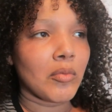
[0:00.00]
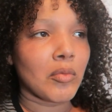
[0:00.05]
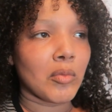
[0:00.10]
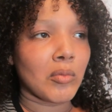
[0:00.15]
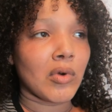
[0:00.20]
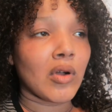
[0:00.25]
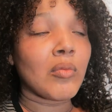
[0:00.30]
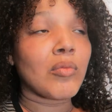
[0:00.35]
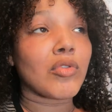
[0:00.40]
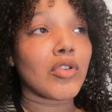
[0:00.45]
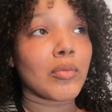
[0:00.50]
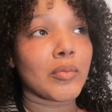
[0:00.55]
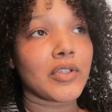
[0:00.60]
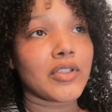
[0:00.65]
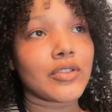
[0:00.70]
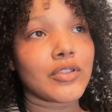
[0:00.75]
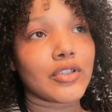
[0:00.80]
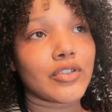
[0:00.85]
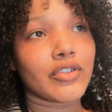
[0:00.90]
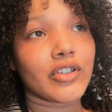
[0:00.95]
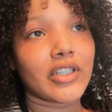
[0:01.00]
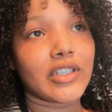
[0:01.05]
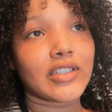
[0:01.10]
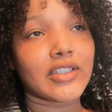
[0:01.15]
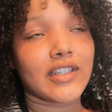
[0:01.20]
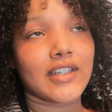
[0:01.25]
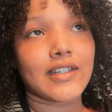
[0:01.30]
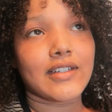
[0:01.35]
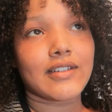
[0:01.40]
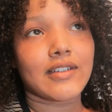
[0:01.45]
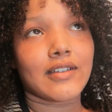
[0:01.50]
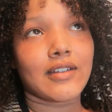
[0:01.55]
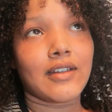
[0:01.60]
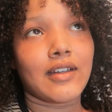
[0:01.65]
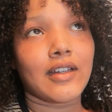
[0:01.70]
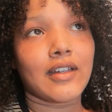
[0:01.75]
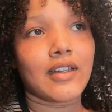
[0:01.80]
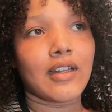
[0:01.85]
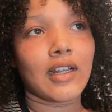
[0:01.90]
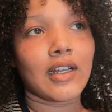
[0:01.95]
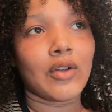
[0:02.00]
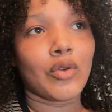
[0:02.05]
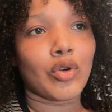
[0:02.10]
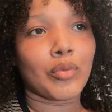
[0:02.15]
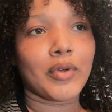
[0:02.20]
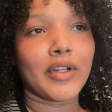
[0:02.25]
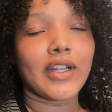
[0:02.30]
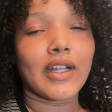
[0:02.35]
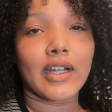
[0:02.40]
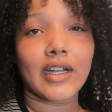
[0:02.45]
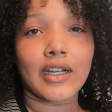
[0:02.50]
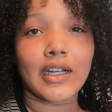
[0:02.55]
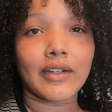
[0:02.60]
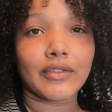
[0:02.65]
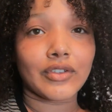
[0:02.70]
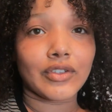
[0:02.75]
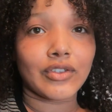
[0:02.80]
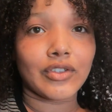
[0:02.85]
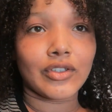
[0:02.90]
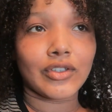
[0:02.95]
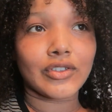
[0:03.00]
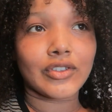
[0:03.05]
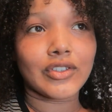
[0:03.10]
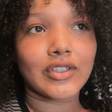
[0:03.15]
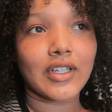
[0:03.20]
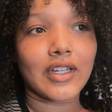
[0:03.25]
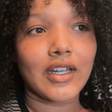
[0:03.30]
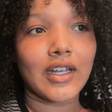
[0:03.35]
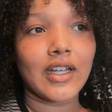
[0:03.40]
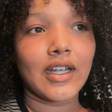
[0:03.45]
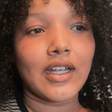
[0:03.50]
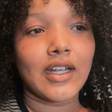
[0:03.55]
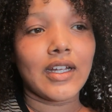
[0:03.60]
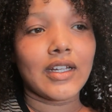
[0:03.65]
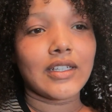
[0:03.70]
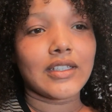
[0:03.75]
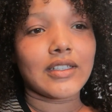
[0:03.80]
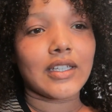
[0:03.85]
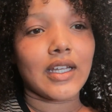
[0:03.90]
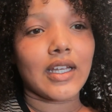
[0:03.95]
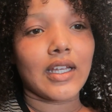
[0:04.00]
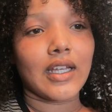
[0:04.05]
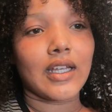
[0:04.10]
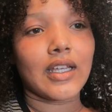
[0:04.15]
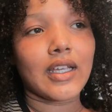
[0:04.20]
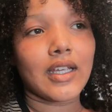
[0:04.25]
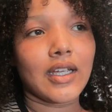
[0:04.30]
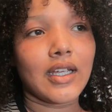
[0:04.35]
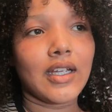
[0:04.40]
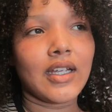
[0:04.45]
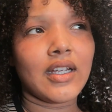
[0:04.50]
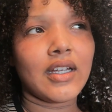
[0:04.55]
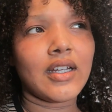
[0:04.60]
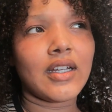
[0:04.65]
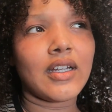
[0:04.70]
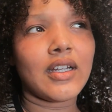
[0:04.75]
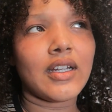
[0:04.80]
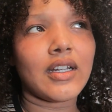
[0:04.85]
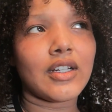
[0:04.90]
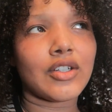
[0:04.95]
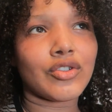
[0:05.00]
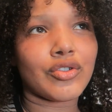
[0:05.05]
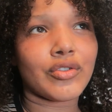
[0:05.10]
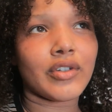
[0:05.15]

My mom brought me to the train station, and then normally I have to just take a